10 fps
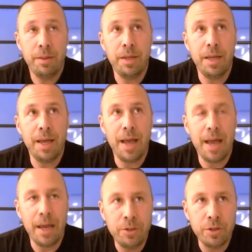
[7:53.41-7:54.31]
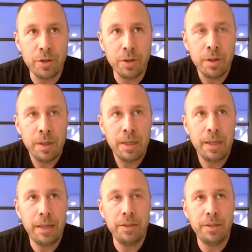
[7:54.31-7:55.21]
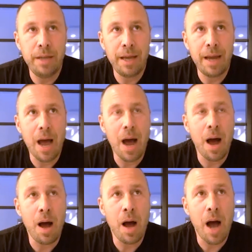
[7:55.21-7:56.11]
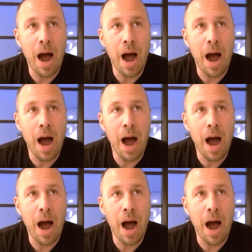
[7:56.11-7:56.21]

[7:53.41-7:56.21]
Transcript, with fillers: the answer is that uh,